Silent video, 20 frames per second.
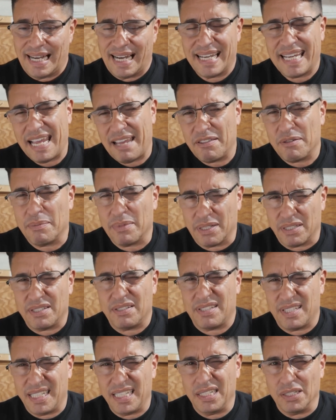gave them a
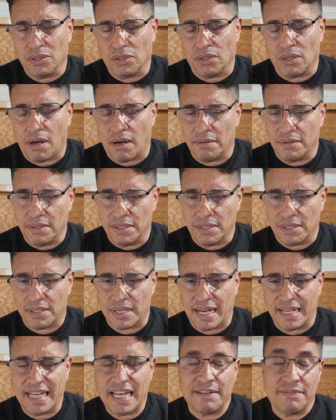deal on this.
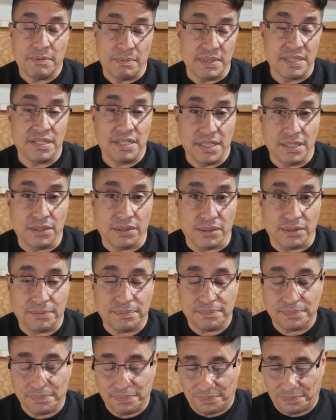I gave him a deal
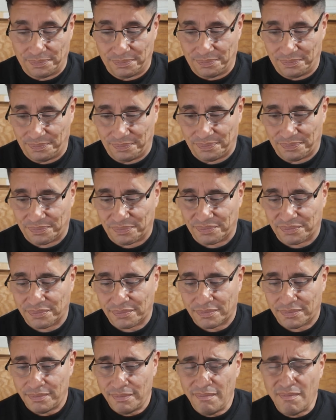
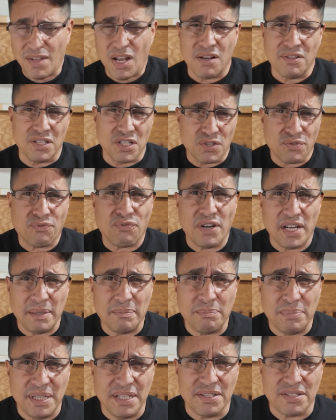on this
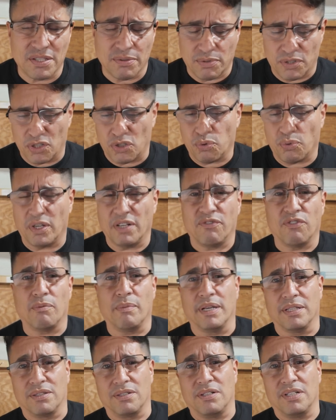frame piece. It was a 24
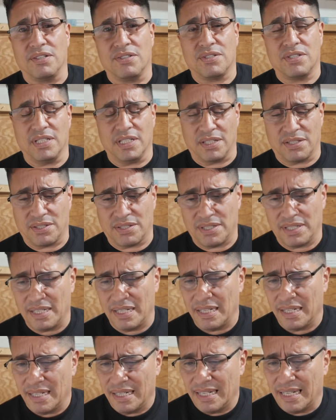by 36.
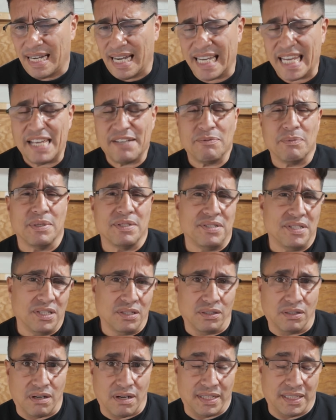I gave him a
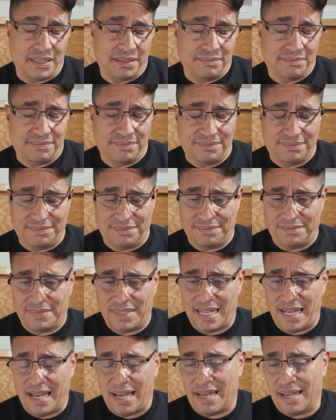deal on it,
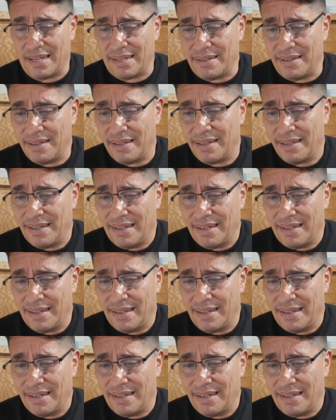and